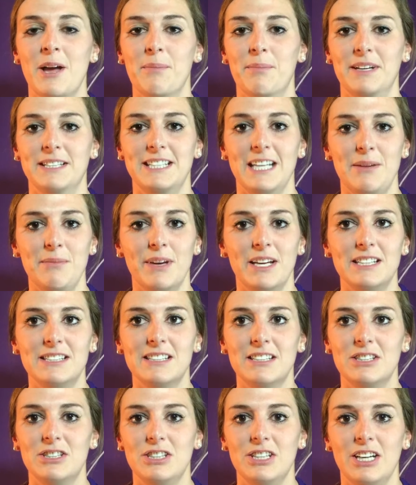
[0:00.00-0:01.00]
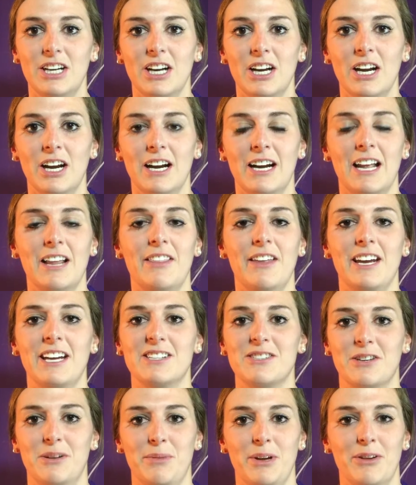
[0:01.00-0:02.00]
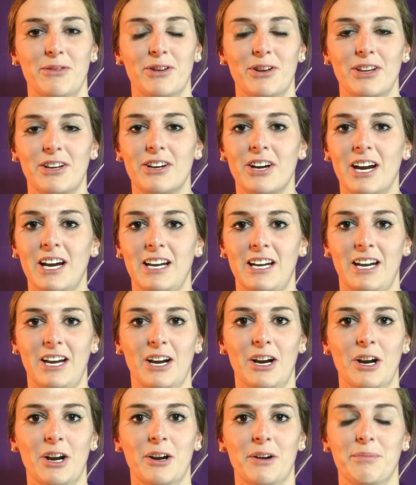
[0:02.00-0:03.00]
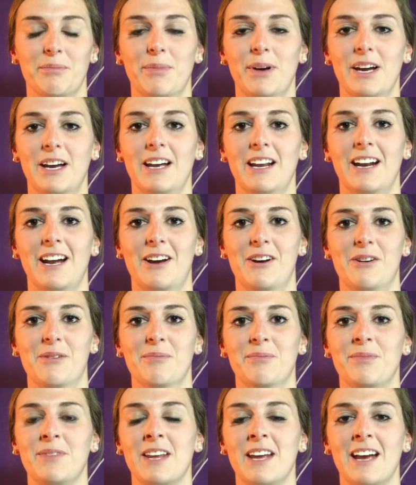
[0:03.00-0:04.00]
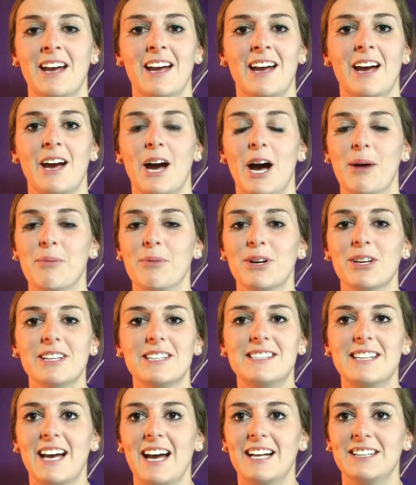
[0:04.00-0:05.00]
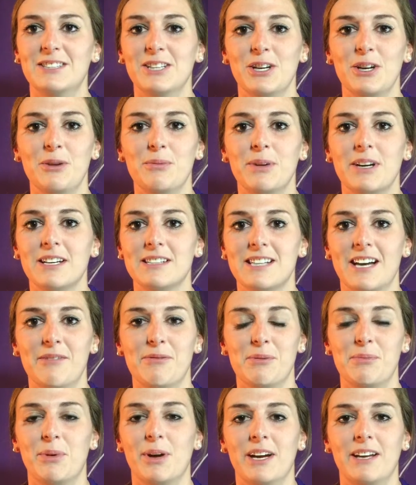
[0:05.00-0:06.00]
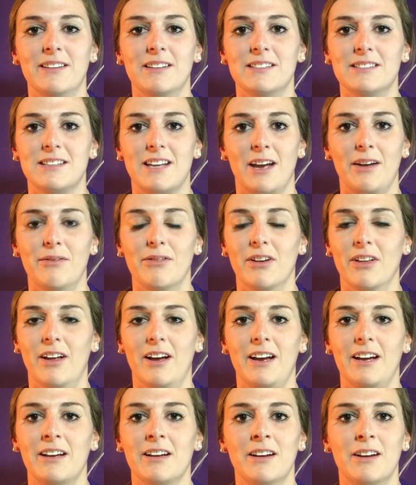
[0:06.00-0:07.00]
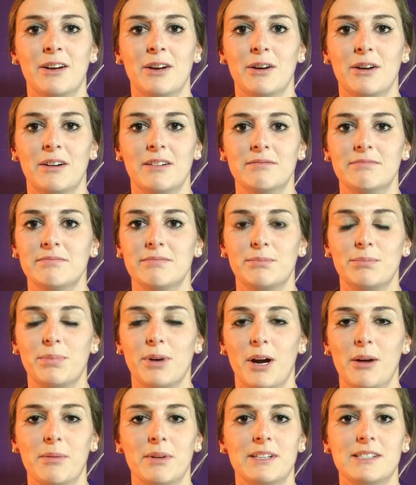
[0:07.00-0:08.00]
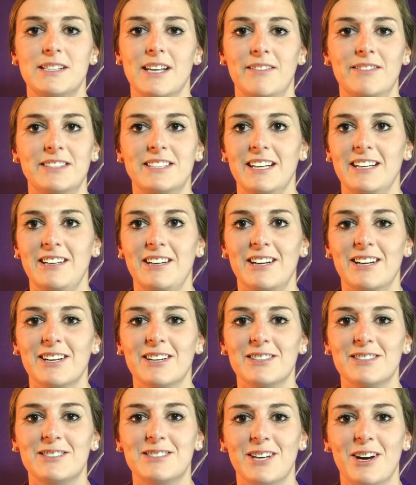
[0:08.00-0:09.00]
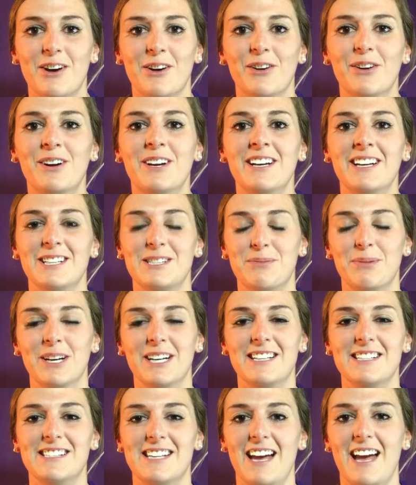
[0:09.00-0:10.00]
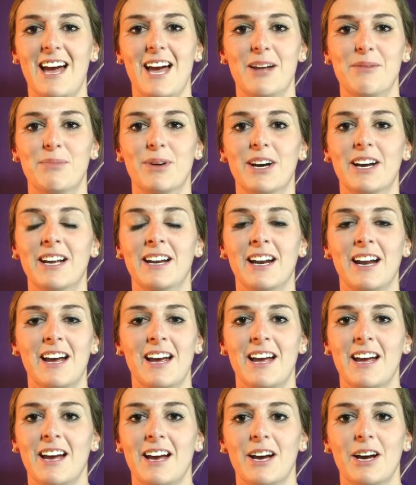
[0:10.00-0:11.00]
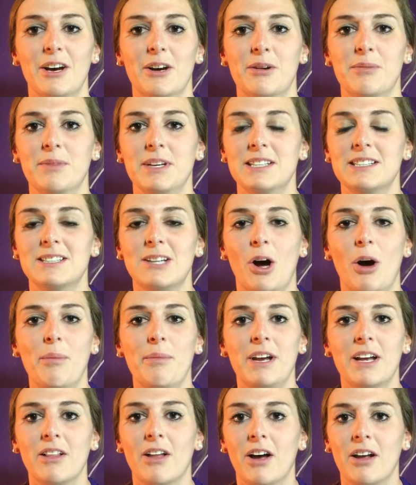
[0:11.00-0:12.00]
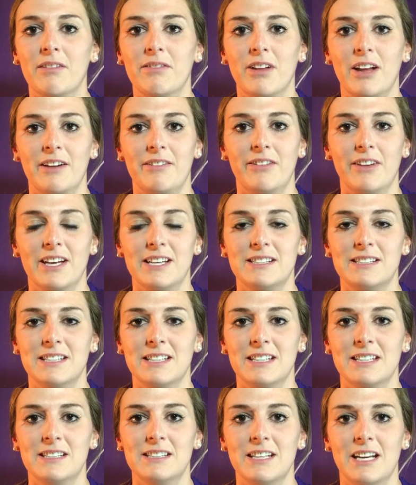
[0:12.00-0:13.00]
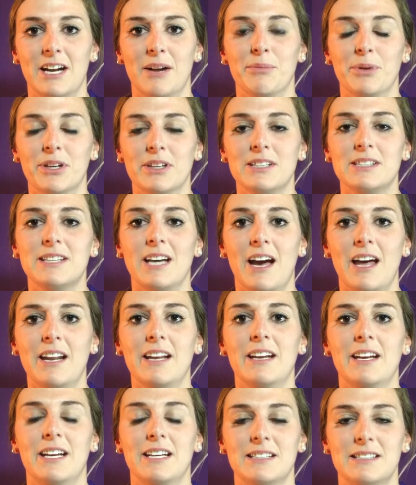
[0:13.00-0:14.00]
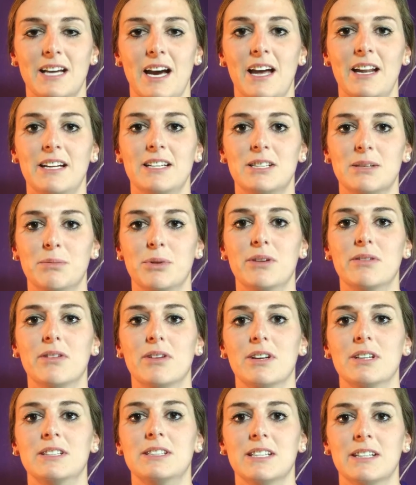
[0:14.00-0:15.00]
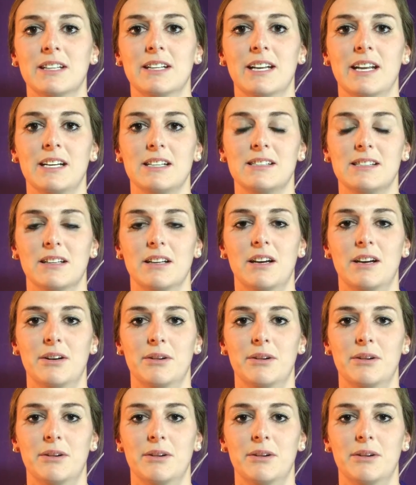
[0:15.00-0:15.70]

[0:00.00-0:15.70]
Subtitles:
my teammates this year, and I think it's going to be a really great year. But I'm really sad, too, because I've been playing this game for, like, probably 17 years, so it's pretty sad. But it's taught me a lot of life lessons, and I'm really excited to move on to the next